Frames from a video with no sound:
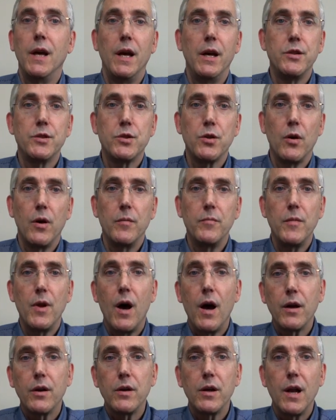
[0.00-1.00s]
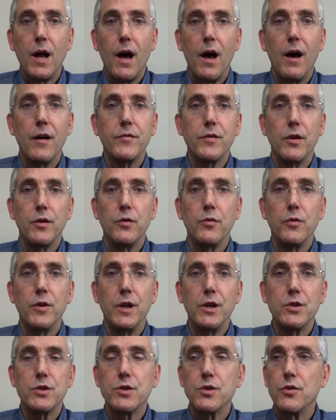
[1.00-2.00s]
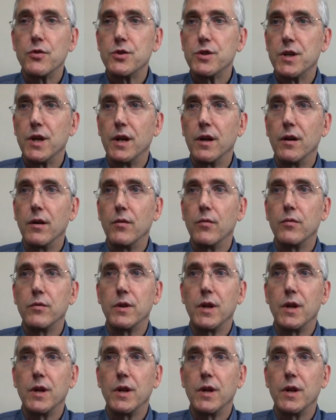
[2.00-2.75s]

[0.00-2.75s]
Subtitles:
And so I'm not going to have to do any searching